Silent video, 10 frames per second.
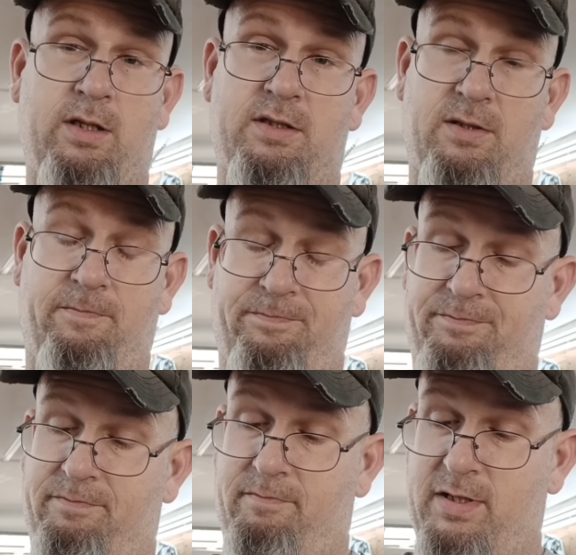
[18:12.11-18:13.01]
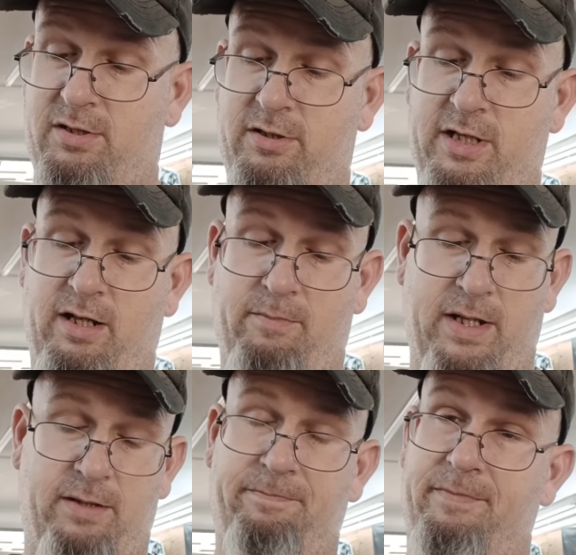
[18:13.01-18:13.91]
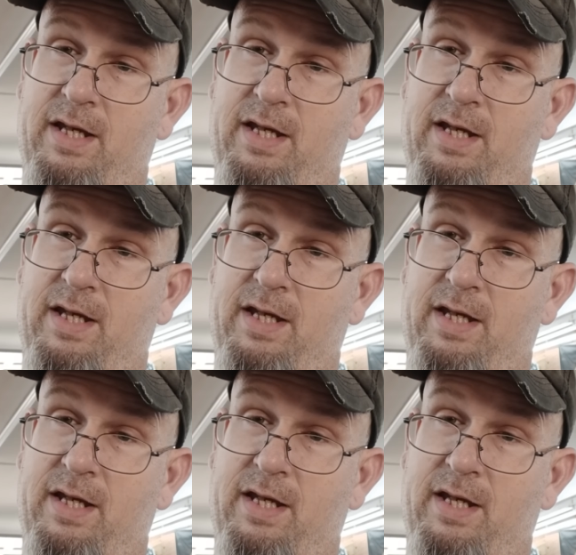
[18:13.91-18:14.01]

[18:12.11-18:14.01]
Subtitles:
So make sure you check them out.